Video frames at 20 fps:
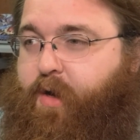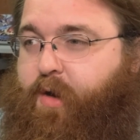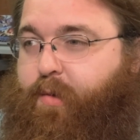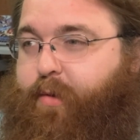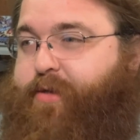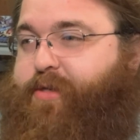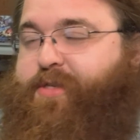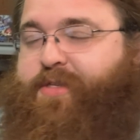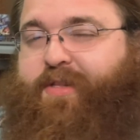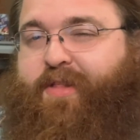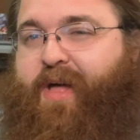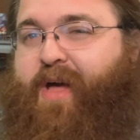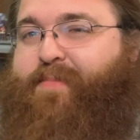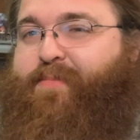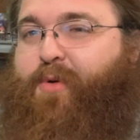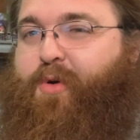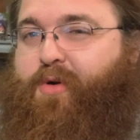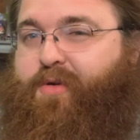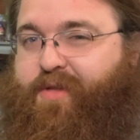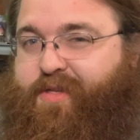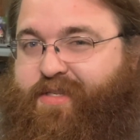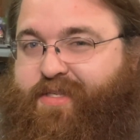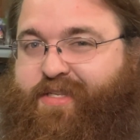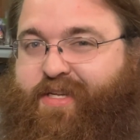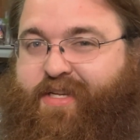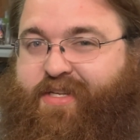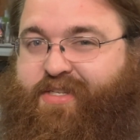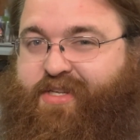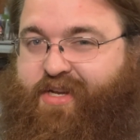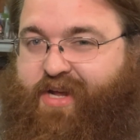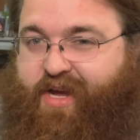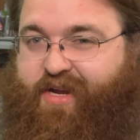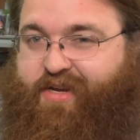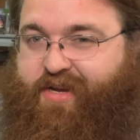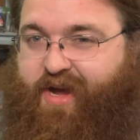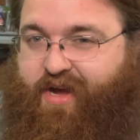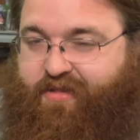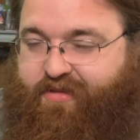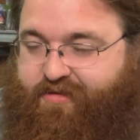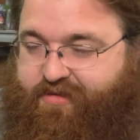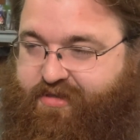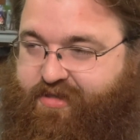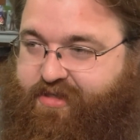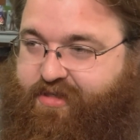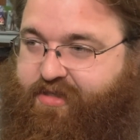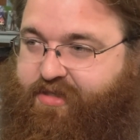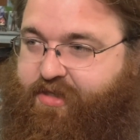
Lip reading: which is a lot more than $69.